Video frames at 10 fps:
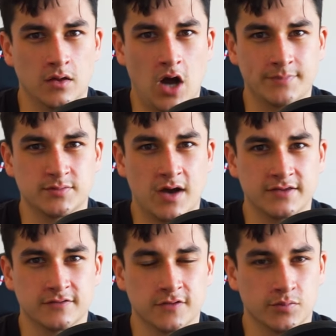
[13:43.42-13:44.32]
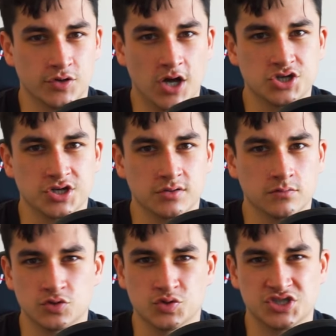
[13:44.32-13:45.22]
optimizing for production,
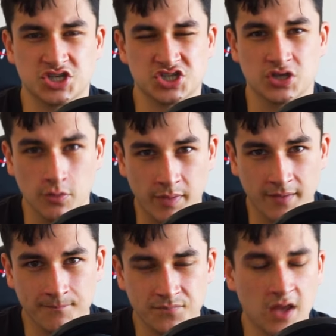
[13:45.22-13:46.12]
which was just stupid.